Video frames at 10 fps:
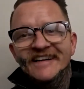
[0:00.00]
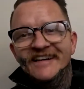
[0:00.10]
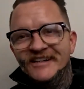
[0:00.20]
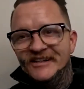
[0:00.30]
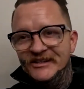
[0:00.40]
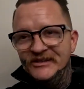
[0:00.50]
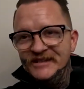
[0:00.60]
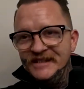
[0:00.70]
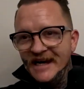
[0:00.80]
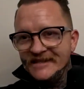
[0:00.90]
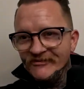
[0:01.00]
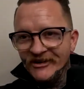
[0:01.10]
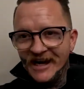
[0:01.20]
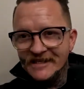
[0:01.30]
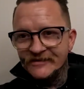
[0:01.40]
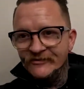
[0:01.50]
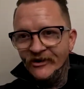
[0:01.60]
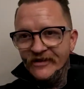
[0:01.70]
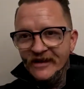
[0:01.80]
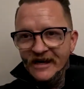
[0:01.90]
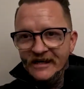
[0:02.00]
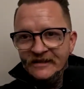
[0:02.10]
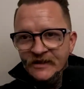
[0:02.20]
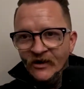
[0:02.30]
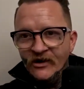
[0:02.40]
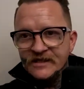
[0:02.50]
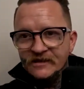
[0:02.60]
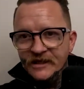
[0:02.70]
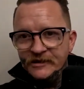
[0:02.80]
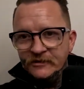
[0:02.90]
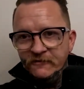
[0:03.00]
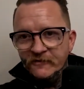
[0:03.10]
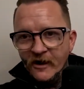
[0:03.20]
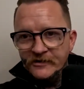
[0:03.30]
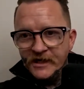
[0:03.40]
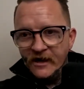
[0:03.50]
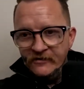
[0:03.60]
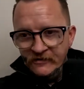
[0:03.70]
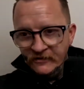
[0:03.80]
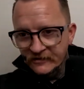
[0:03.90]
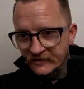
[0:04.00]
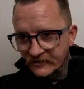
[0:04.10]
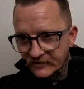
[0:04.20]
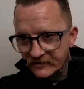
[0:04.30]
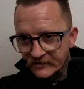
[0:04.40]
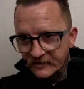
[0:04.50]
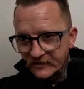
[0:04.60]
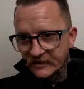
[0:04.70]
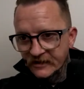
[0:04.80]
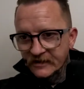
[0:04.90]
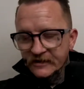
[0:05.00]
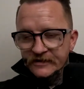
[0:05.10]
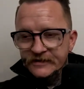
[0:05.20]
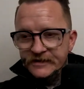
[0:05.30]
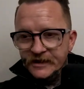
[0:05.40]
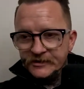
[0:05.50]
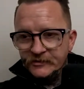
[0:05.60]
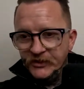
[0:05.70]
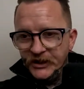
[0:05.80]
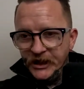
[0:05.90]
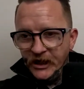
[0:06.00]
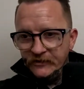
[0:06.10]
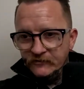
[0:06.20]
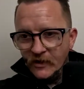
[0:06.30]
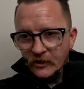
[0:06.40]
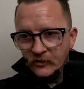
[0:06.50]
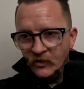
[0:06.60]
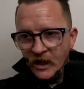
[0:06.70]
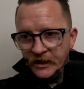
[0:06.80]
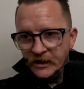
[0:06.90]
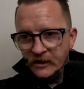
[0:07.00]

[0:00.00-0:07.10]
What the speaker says: Husey, that's my cousin right there. Nice little photo. You're such a big head fucking wanker.